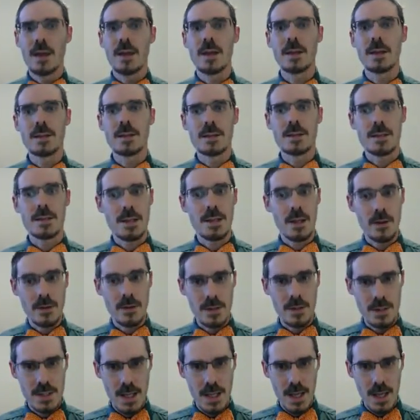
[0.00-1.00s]
It
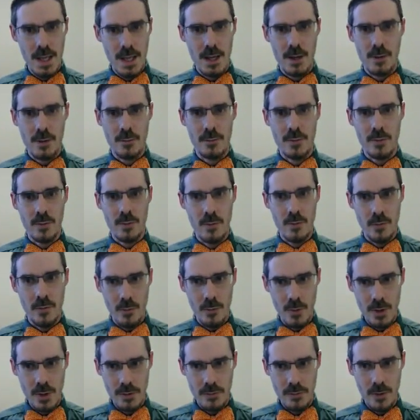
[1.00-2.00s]
slowed down from
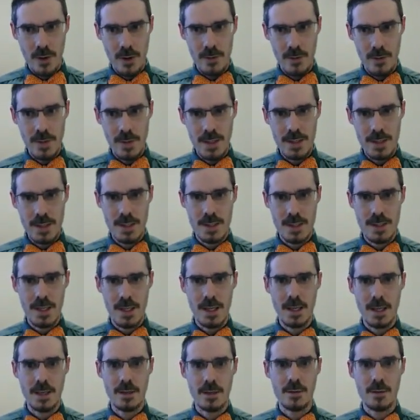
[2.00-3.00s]
45 metres a
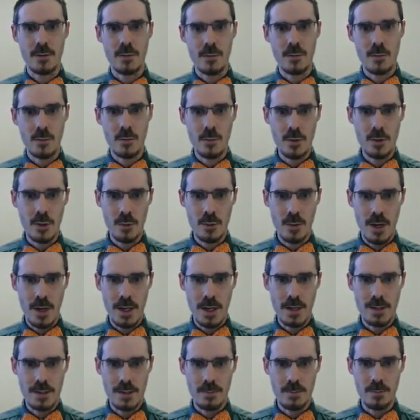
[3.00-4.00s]
second all the
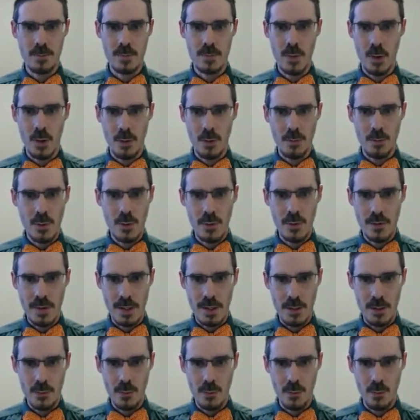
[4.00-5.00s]
way to not
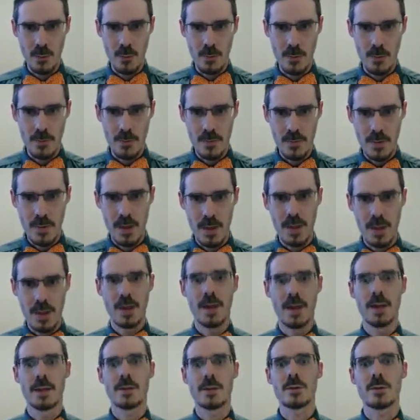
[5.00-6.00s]
moving at all,
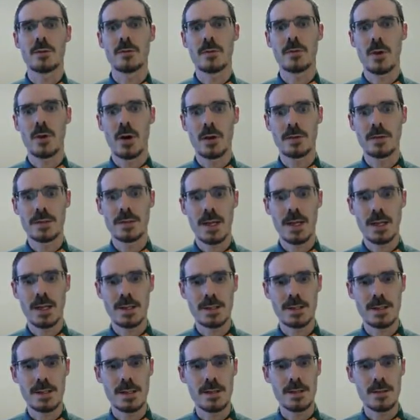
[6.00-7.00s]
and it took 5
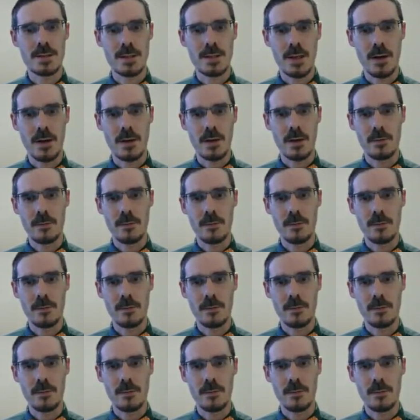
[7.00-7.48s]
seconds to do so.